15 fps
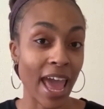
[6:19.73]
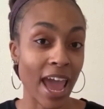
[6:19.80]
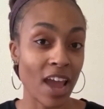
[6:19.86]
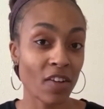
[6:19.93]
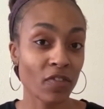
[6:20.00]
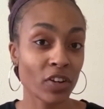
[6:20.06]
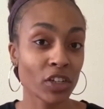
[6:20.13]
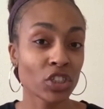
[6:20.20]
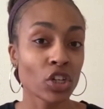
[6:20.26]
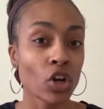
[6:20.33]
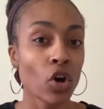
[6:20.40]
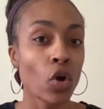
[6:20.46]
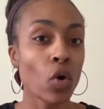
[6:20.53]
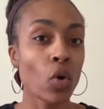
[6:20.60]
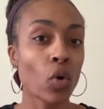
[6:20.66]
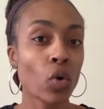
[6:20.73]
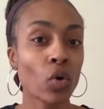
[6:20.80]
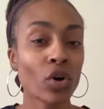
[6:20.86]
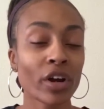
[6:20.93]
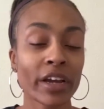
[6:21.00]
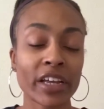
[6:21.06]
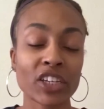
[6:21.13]
average
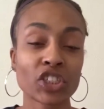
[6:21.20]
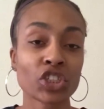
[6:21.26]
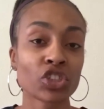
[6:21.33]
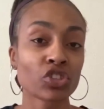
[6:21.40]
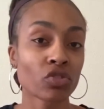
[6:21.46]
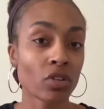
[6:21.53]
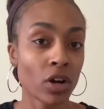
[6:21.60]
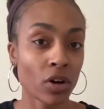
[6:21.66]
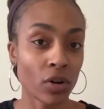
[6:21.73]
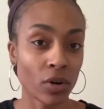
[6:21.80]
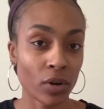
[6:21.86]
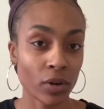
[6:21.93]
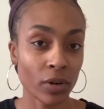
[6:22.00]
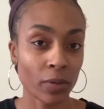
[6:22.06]
or is strong.